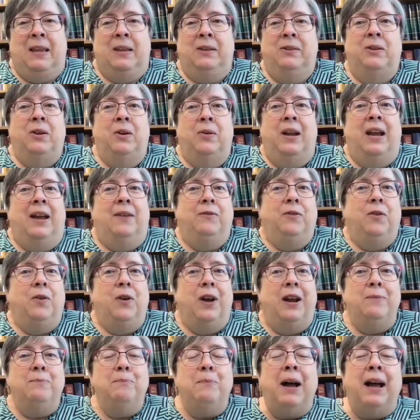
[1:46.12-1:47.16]
don't have
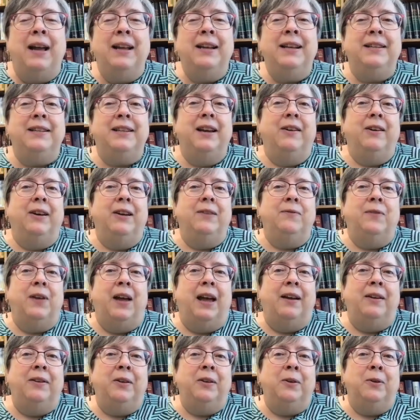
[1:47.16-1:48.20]
great monetary
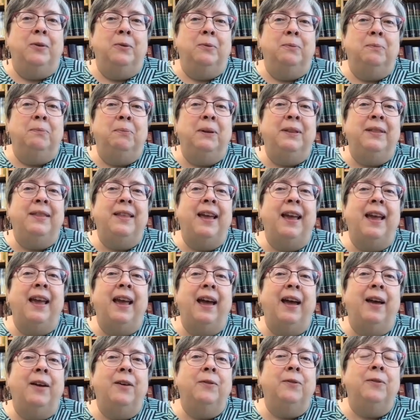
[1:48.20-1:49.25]
value, but they
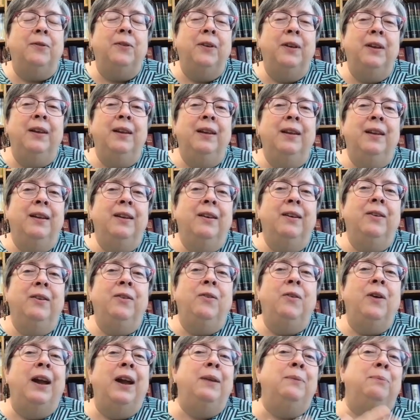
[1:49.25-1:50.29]
have
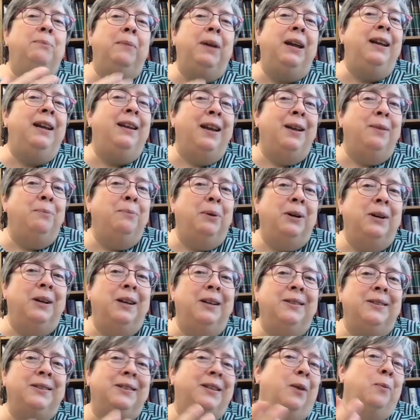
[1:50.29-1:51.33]
great meaning
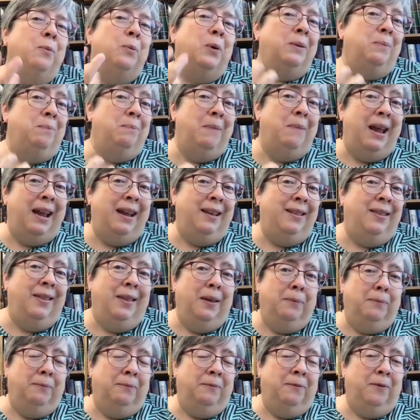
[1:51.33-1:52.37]
because someone made
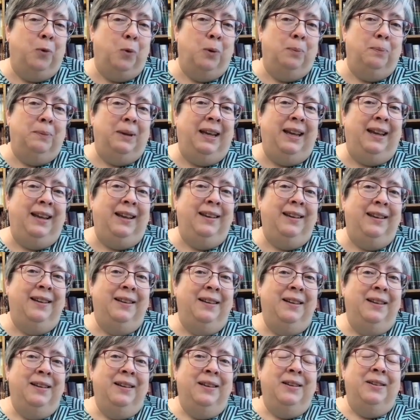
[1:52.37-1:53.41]
them for me.
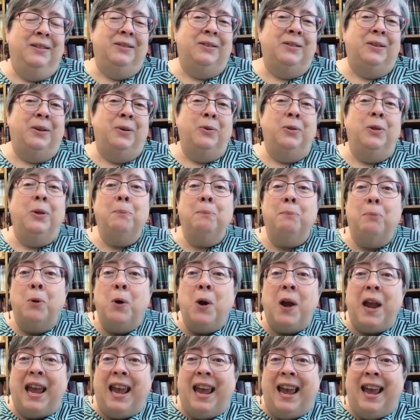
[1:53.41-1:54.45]
So the
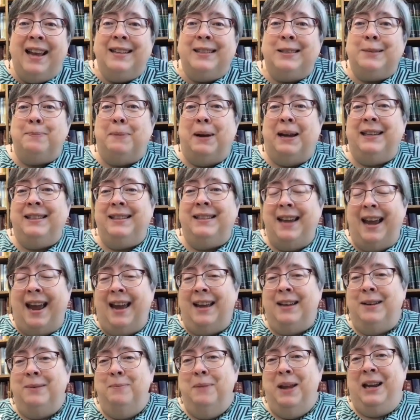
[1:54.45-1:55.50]
bookcase my
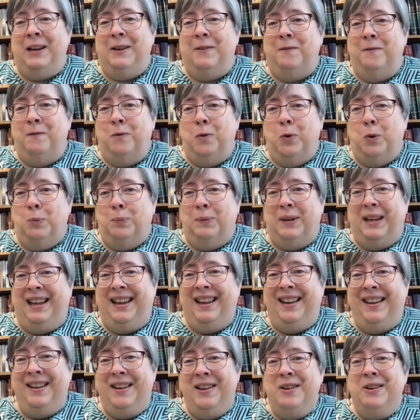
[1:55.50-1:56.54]
dad made for
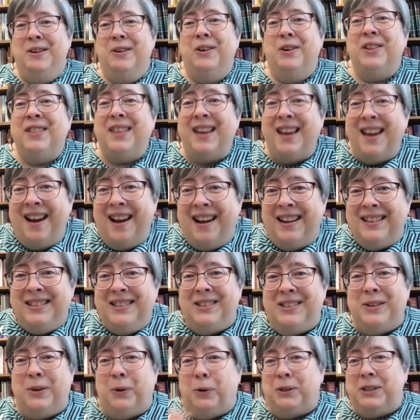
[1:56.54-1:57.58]
me, or the
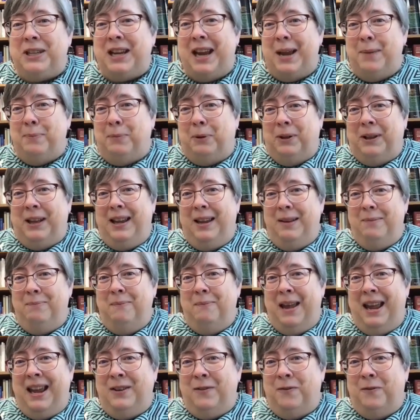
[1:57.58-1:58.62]
console table he
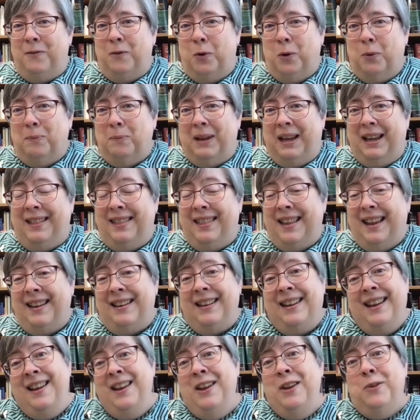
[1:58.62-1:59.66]
made for me
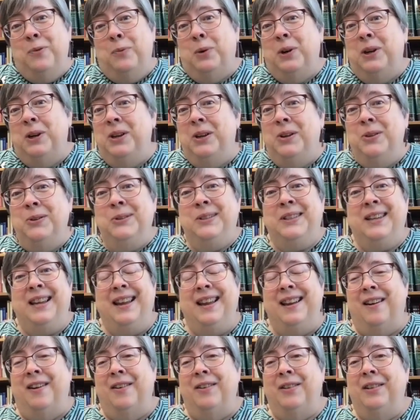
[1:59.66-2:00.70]
that we're using
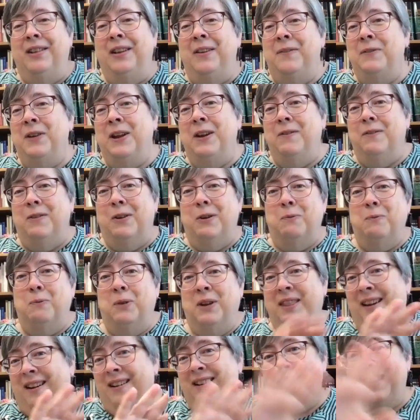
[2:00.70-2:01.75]
in our living room
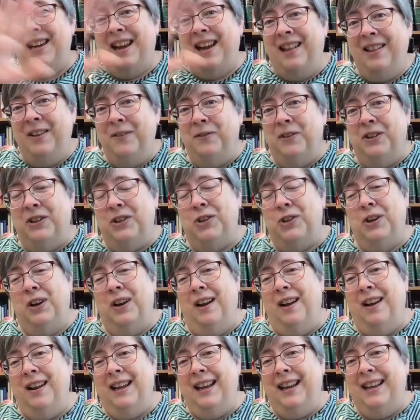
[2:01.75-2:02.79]
with our television
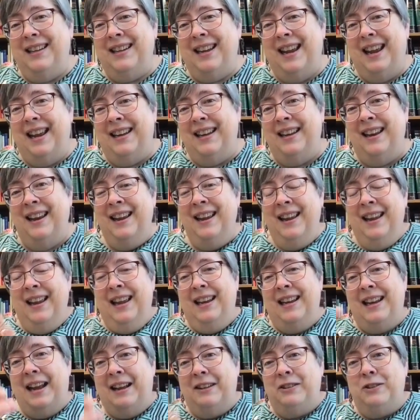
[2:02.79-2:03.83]
on it, and
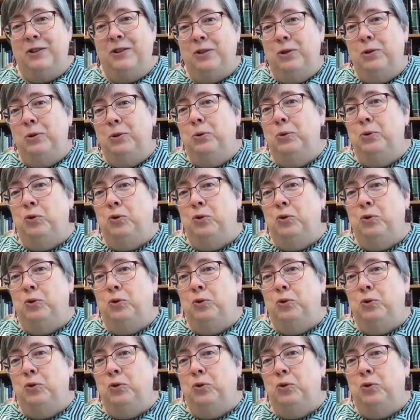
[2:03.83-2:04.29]
it has two